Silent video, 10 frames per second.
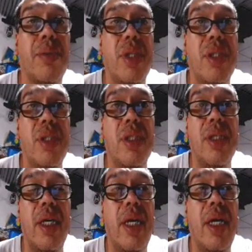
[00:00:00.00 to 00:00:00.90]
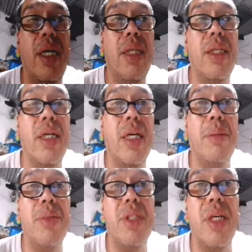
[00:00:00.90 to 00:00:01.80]
This is a
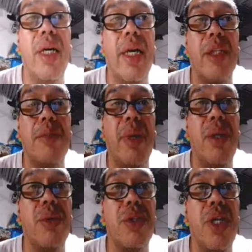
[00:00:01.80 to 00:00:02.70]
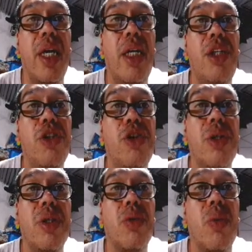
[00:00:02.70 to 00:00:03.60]
times x minus h
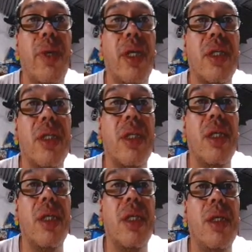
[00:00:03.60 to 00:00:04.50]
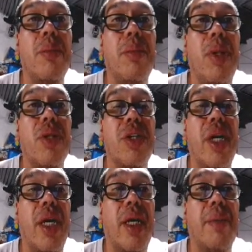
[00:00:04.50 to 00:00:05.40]
squared plus
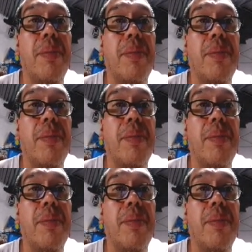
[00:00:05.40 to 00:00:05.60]
k.